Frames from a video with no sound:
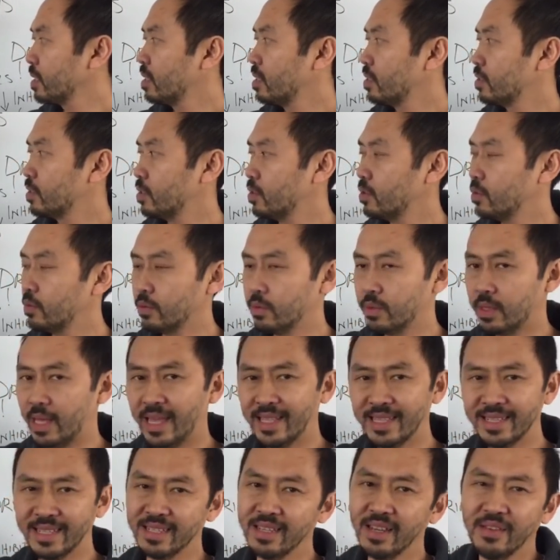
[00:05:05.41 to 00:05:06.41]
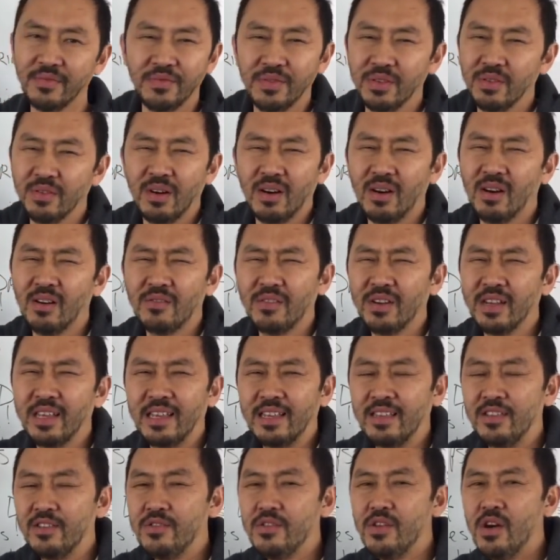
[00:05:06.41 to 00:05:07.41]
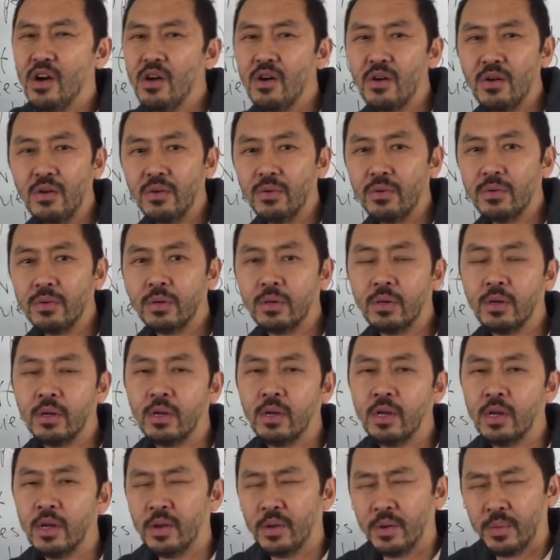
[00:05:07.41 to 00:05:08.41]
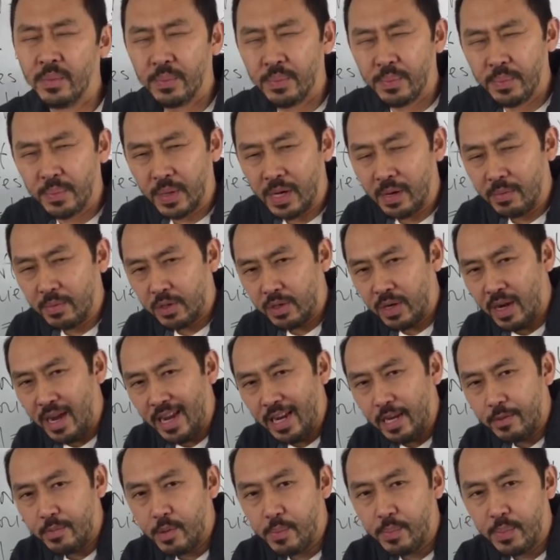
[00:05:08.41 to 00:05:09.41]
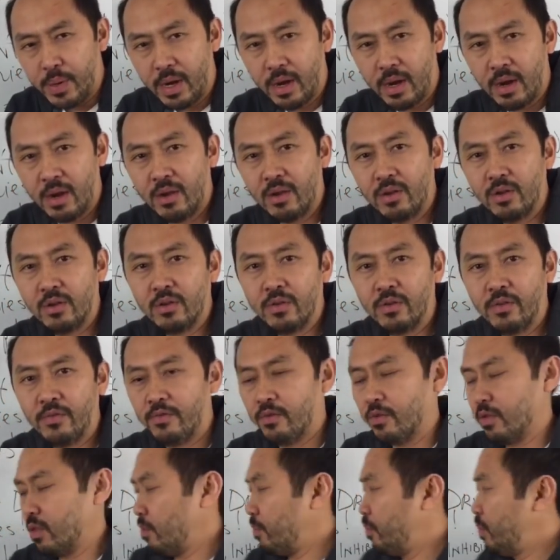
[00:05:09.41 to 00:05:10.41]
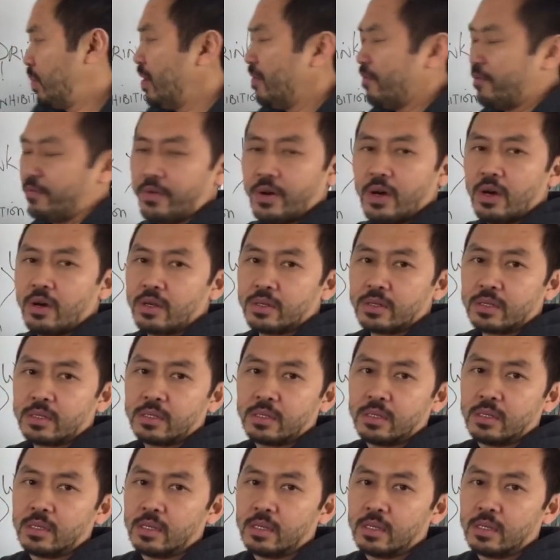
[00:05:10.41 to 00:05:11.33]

So that stuff you already know but I'm trying to prepare you for the pitfalls,